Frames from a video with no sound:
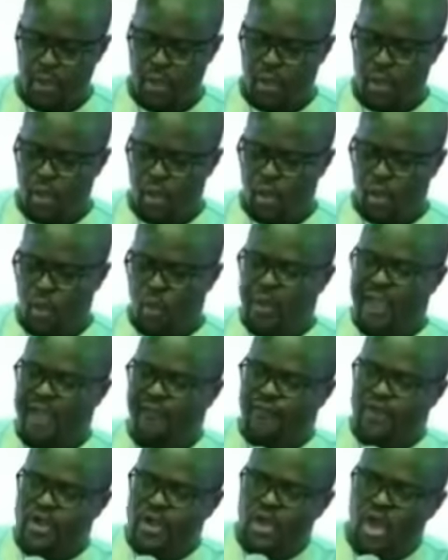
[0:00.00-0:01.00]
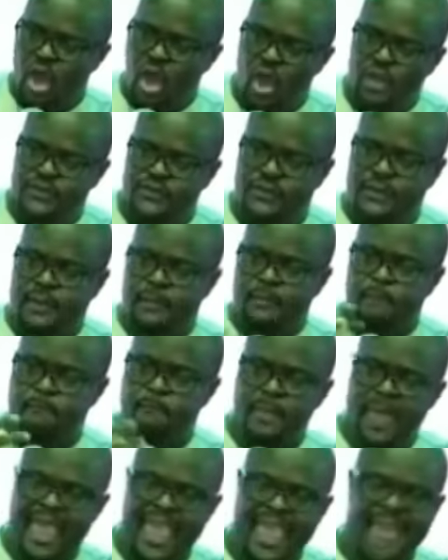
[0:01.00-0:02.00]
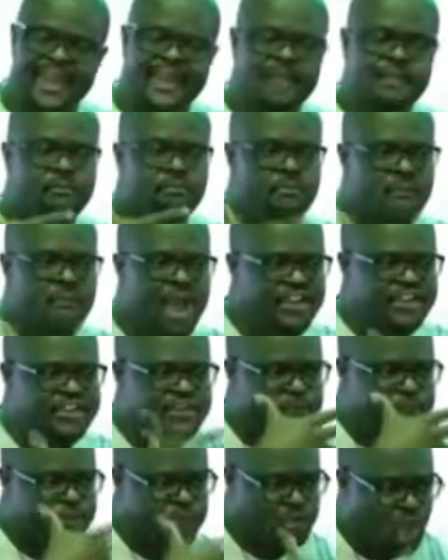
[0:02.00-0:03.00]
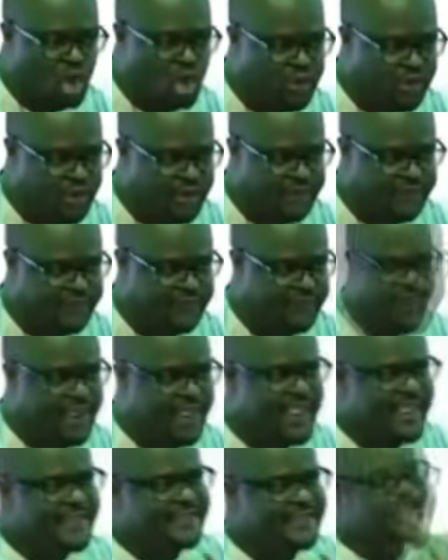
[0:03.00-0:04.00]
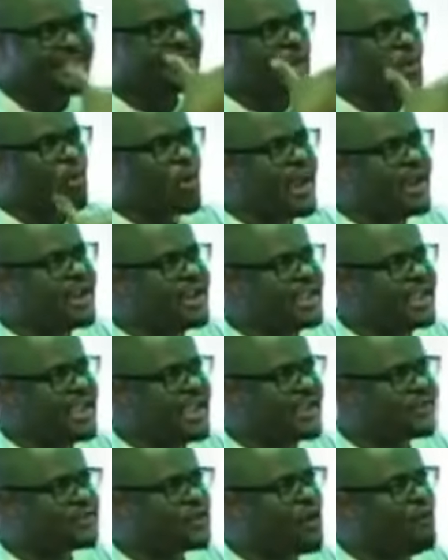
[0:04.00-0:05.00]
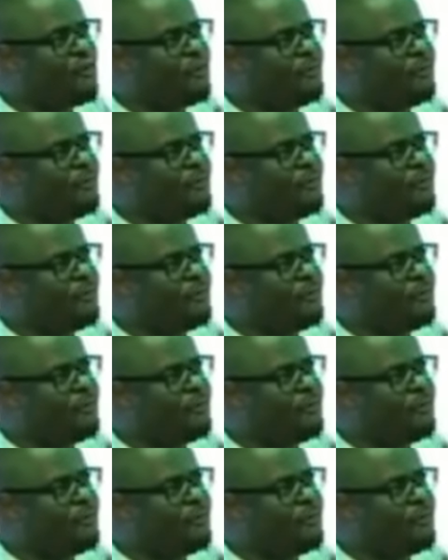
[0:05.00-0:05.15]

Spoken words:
we have not made much progress 61 years of being